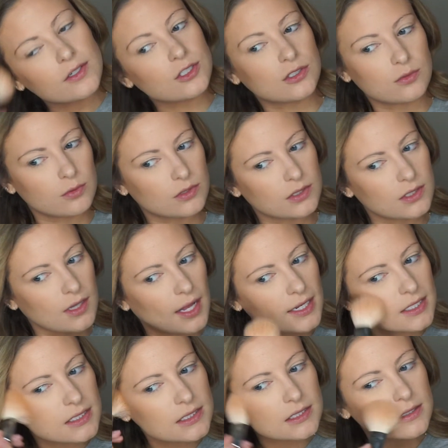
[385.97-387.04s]
It just wants to
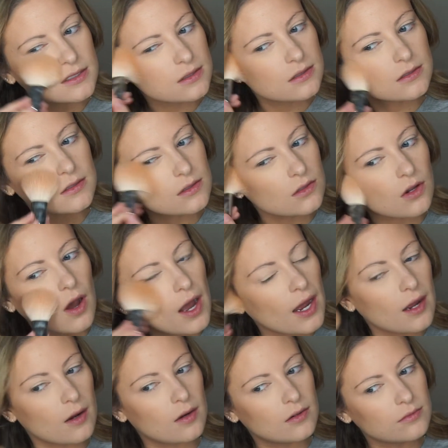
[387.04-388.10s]
like not,